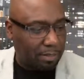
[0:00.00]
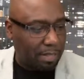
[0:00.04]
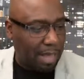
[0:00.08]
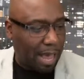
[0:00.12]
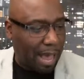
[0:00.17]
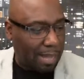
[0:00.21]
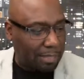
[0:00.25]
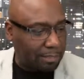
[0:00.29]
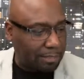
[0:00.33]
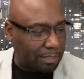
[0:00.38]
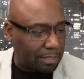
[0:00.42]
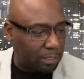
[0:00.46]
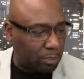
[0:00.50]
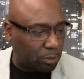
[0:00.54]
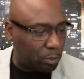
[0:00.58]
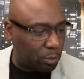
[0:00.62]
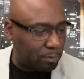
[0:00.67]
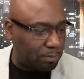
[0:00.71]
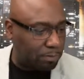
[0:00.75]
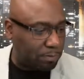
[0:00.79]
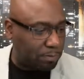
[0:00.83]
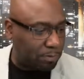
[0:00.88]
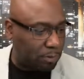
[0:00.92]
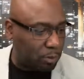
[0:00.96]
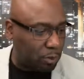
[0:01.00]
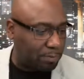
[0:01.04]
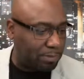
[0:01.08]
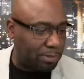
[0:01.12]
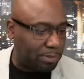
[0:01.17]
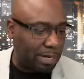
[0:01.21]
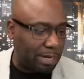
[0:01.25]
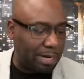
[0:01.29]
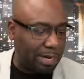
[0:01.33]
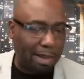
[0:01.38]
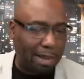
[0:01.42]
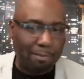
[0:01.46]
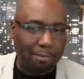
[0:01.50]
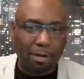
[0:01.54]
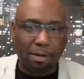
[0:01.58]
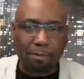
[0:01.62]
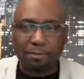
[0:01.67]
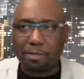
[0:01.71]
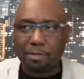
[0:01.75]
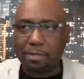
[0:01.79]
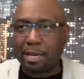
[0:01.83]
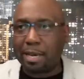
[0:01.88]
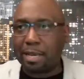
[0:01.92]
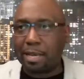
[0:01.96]
Anti-groups are coming
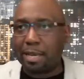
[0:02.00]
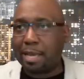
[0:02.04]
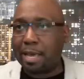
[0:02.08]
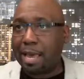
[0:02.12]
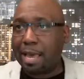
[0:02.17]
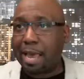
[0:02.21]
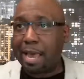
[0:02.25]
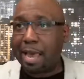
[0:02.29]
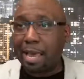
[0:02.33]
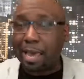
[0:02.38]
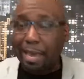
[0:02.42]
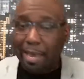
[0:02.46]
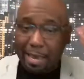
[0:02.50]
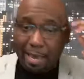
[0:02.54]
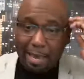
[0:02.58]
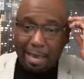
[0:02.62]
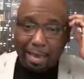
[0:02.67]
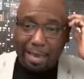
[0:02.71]
up saying, hey,